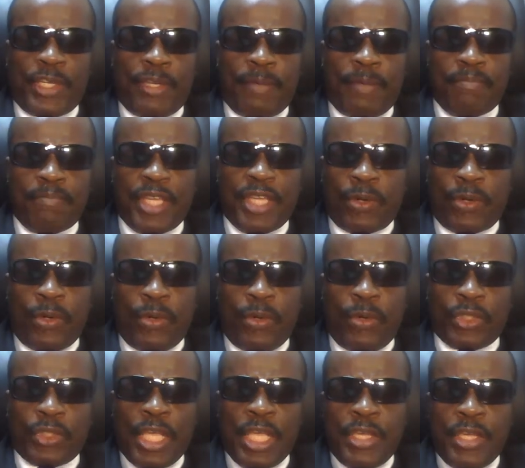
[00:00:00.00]
him
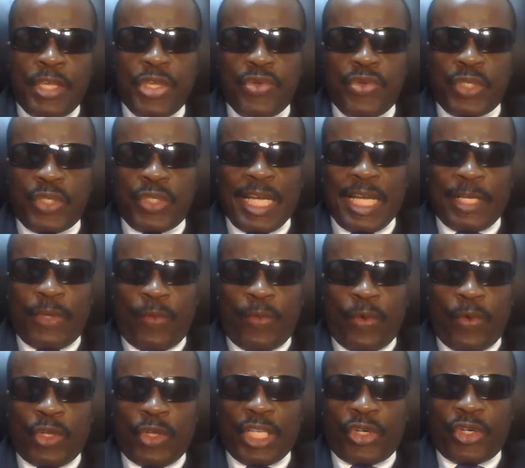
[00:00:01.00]
because he knew that he
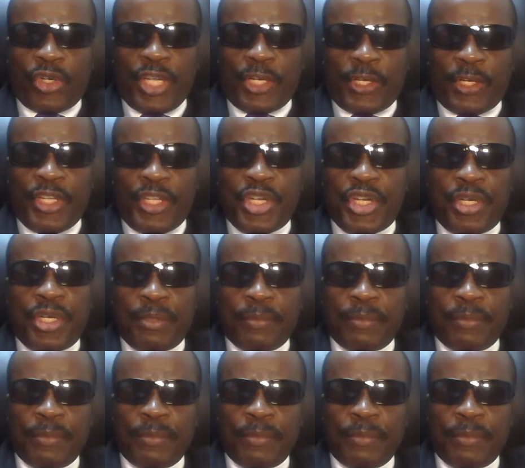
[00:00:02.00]
was a great leader,